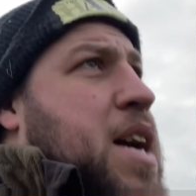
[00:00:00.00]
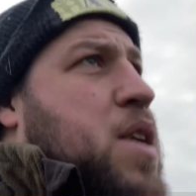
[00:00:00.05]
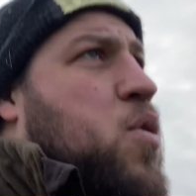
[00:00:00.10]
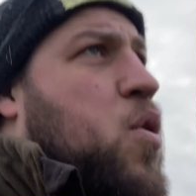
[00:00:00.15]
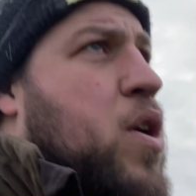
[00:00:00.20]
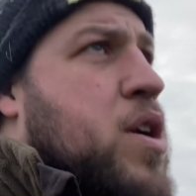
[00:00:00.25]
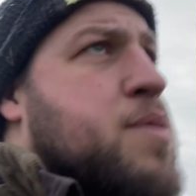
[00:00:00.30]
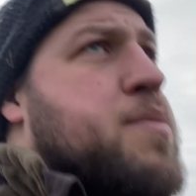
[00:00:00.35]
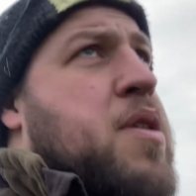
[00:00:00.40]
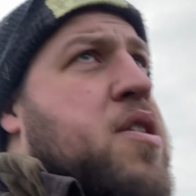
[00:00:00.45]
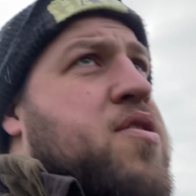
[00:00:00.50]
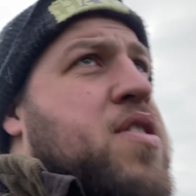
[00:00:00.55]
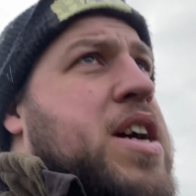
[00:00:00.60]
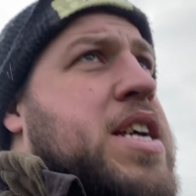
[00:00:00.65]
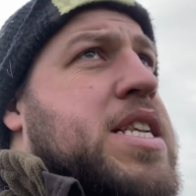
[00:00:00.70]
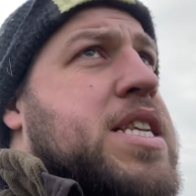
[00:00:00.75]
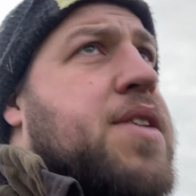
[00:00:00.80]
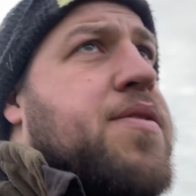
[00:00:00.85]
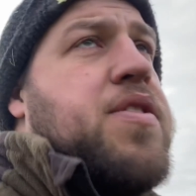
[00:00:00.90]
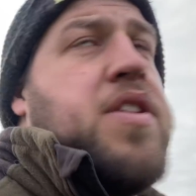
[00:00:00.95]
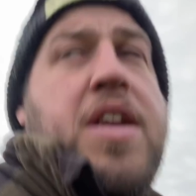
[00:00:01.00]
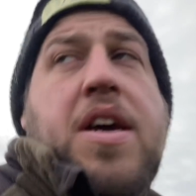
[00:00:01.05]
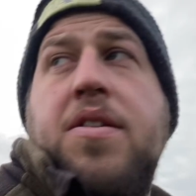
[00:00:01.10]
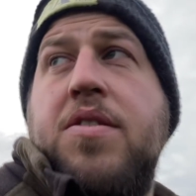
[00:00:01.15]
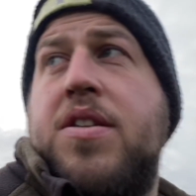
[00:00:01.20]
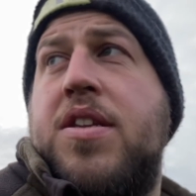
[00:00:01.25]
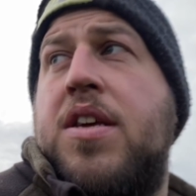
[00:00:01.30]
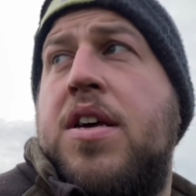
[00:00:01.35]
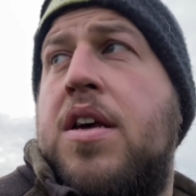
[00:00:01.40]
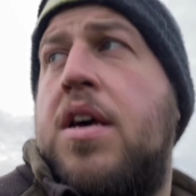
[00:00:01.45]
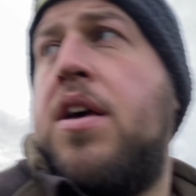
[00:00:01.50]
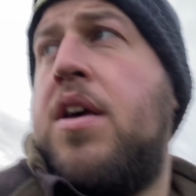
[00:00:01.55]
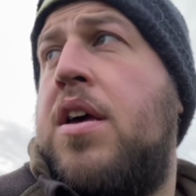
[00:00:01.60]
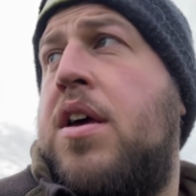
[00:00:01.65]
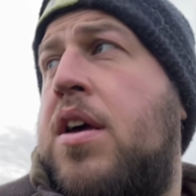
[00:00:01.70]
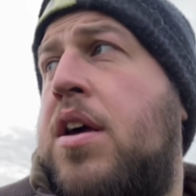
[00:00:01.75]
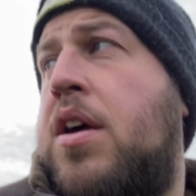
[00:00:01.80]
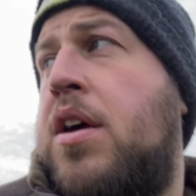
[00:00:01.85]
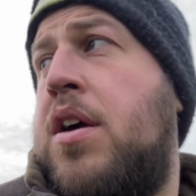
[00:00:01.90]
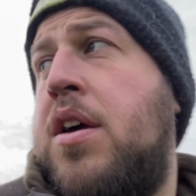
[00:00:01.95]
quite as much rest as everything else.
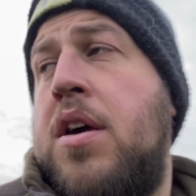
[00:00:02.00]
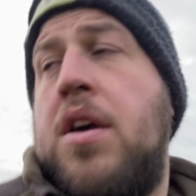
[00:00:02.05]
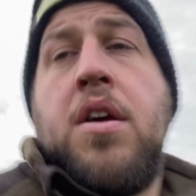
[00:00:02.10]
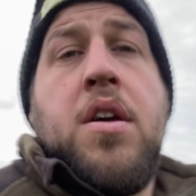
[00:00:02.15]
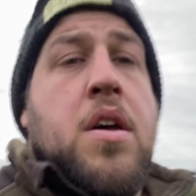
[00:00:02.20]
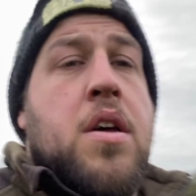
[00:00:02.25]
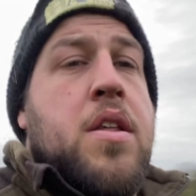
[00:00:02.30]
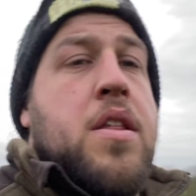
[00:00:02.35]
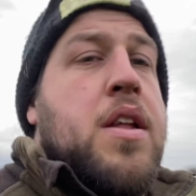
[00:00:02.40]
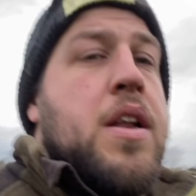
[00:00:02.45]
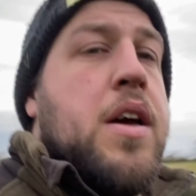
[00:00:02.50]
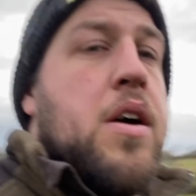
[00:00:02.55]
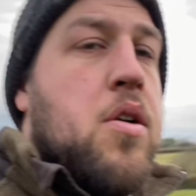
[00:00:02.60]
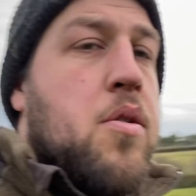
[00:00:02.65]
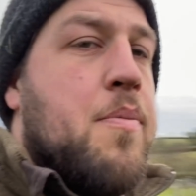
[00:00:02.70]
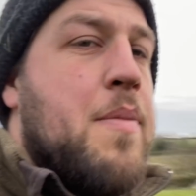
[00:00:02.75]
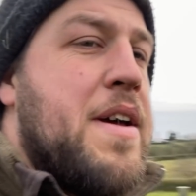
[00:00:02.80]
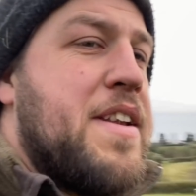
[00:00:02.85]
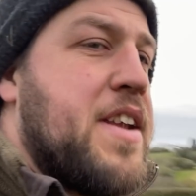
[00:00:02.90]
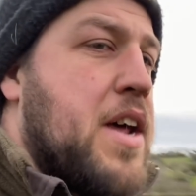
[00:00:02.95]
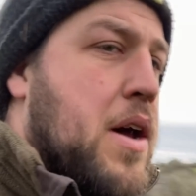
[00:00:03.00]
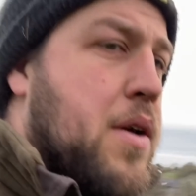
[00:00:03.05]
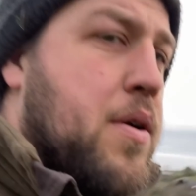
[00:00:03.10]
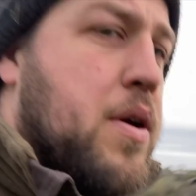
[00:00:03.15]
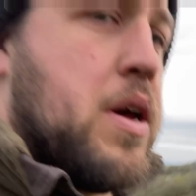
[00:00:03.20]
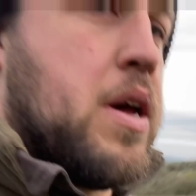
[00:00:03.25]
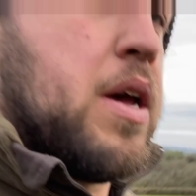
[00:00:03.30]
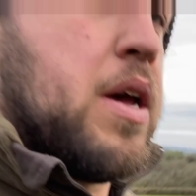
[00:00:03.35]
The little meadow